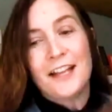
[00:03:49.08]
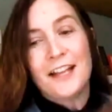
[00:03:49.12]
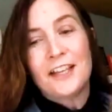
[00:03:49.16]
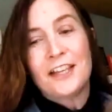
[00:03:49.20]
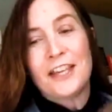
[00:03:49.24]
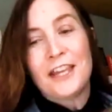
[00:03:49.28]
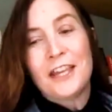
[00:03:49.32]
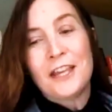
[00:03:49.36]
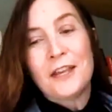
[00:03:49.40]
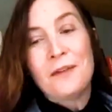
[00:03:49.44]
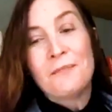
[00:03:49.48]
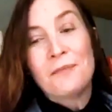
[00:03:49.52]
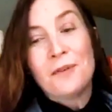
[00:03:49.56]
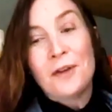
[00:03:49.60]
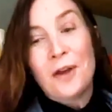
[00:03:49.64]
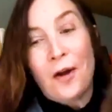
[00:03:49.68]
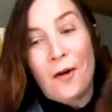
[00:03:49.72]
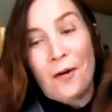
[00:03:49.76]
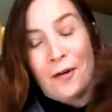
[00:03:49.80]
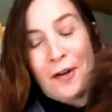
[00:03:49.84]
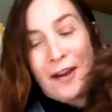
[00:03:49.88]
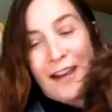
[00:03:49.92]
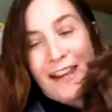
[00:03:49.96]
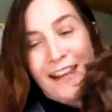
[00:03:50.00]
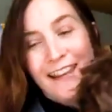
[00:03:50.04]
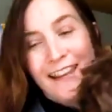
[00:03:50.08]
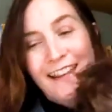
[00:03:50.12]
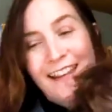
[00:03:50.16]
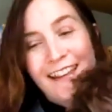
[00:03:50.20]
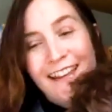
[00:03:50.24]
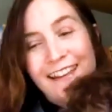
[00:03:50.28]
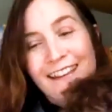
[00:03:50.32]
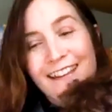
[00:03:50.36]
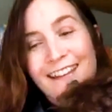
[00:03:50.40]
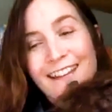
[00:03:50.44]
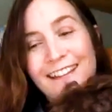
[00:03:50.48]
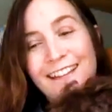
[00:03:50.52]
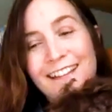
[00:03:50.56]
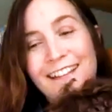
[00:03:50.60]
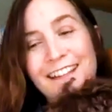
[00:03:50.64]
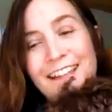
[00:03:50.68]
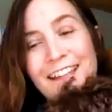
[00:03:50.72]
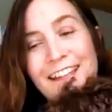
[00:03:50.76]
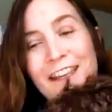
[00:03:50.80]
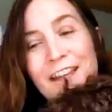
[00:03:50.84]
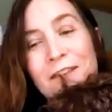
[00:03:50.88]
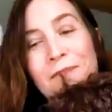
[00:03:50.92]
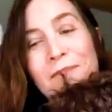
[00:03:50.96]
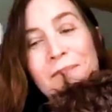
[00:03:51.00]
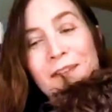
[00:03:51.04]
keep going,
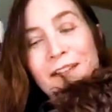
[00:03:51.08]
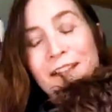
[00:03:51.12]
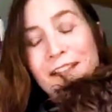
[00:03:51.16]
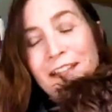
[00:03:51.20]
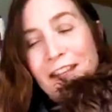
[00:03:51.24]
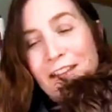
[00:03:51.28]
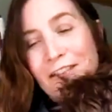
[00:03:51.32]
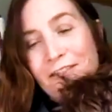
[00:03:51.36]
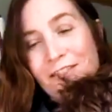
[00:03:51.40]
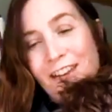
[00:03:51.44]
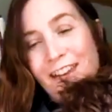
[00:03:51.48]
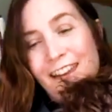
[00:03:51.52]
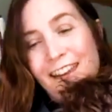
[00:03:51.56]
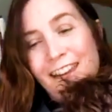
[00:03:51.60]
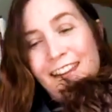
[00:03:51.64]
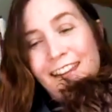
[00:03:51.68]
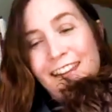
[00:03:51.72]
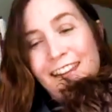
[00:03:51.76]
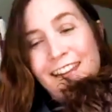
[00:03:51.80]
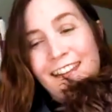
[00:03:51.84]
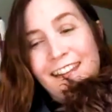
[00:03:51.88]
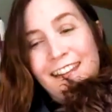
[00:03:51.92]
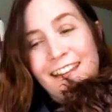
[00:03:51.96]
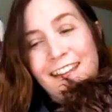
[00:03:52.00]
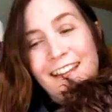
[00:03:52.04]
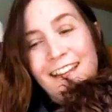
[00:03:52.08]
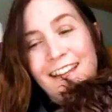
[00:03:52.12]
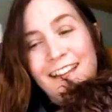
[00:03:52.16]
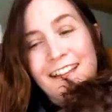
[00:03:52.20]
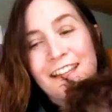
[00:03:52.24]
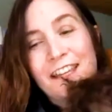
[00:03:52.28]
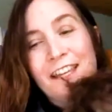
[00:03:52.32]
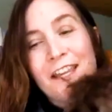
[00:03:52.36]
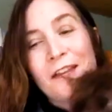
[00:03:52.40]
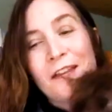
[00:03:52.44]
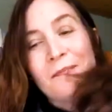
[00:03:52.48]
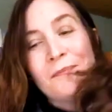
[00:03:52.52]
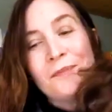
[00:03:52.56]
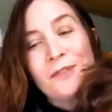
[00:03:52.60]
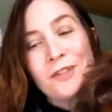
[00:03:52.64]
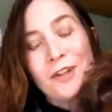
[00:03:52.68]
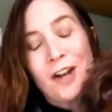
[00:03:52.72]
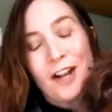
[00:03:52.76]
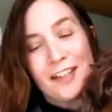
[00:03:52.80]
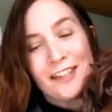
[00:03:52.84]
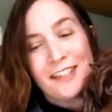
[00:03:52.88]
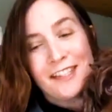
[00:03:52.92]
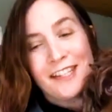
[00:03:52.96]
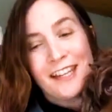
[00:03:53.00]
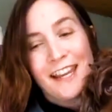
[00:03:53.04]
keep believing, keep
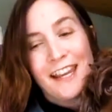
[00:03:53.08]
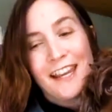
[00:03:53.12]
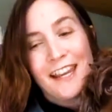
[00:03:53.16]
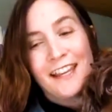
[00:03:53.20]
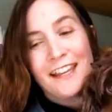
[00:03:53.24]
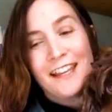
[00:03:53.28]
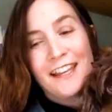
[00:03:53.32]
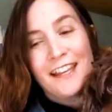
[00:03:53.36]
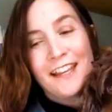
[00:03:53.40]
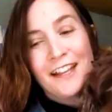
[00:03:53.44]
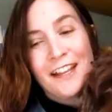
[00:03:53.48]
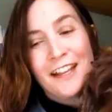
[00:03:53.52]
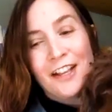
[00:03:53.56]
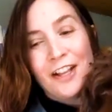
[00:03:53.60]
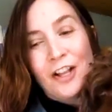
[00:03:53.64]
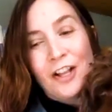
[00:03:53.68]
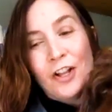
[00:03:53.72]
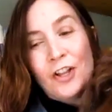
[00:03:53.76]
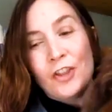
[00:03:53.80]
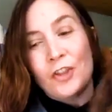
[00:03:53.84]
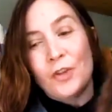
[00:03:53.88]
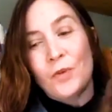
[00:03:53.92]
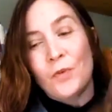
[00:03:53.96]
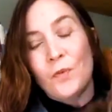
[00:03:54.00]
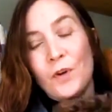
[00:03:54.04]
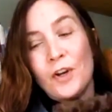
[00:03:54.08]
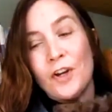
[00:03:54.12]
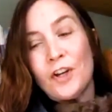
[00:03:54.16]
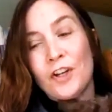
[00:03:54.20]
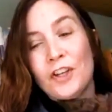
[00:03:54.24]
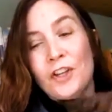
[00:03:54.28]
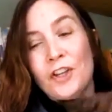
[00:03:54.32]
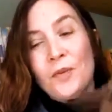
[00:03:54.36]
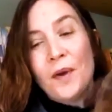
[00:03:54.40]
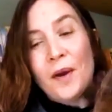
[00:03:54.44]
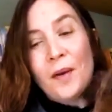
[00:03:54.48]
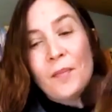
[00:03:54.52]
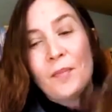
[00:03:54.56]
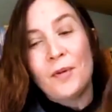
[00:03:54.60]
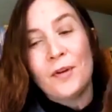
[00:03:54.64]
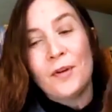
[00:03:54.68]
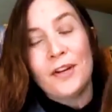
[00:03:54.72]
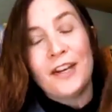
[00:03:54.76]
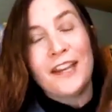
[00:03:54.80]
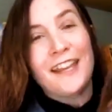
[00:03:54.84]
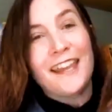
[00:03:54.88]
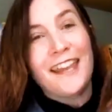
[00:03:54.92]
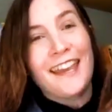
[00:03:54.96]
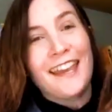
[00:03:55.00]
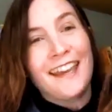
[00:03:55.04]
trusting. The work you are
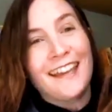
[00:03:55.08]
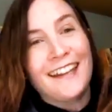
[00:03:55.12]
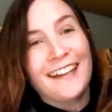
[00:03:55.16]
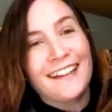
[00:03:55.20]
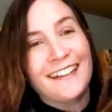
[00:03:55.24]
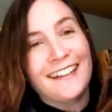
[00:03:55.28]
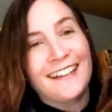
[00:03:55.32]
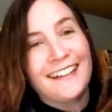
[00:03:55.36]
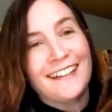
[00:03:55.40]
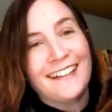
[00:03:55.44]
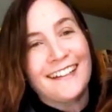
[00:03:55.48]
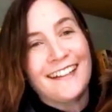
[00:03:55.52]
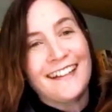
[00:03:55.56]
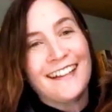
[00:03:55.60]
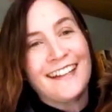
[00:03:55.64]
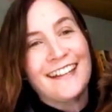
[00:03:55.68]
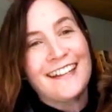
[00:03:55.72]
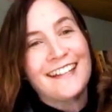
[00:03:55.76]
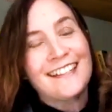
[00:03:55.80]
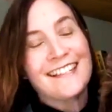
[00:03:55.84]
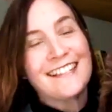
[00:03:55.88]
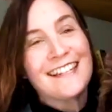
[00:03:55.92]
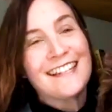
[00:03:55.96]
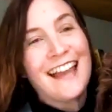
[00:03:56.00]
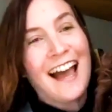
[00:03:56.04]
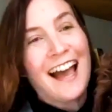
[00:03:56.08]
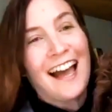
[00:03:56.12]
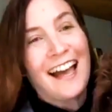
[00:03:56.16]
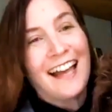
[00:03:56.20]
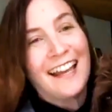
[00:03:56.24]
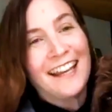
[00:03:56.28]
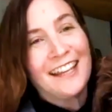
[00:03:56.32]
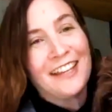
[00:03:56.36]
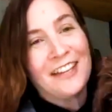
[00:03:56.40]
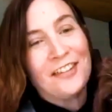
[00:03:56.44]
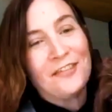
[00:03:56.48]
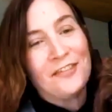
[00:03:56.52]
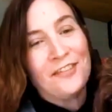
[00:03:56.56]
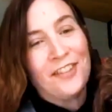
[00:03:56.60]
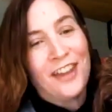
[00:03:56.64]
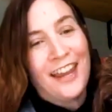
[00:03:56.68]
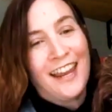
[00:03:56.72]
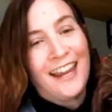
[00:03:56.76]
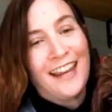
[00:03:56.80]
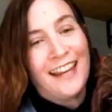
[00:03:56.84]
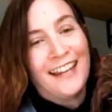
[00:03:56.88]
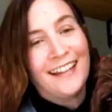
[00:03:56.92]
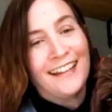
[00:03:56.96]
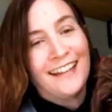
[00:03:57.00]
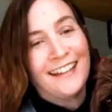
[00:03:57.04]
putting in is not in
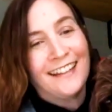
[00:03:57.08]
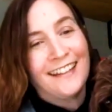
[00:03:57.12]
vain.